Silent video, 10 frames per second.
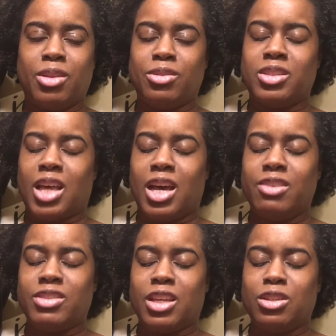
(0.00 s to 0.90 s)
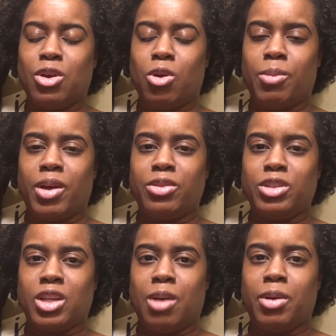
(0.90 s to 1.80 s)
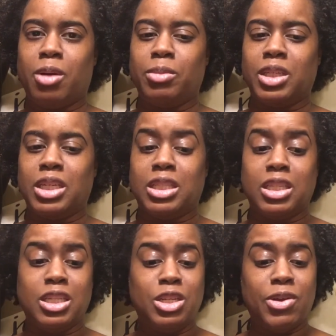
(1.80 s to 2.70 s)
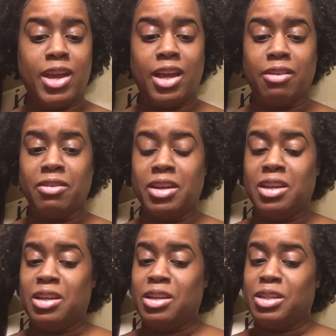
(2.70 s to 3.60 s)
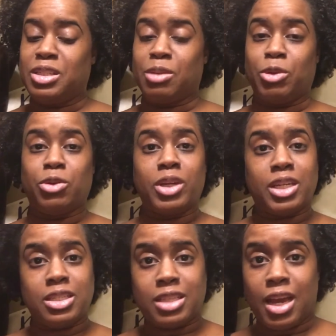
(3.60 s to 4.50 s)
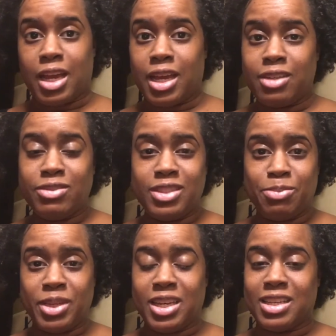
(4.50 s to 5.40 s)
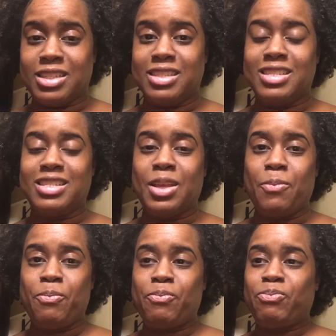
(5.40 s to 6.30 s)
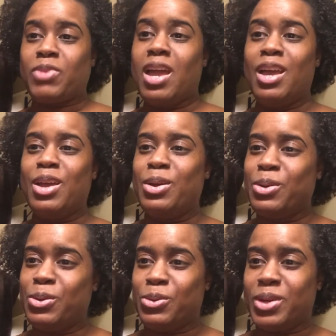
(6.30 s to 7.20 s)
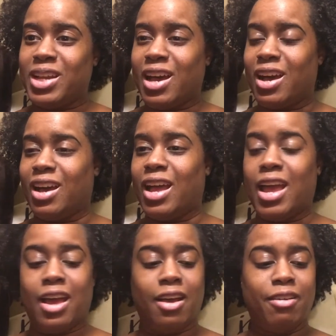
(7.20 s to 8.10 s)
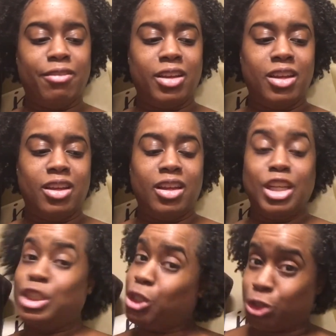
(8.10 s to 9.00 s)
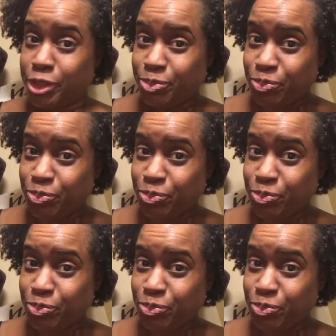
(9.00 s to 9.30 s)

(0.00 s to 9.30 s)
Scythes that go about their job humbly. And then you have some crooked Scythes because who have children.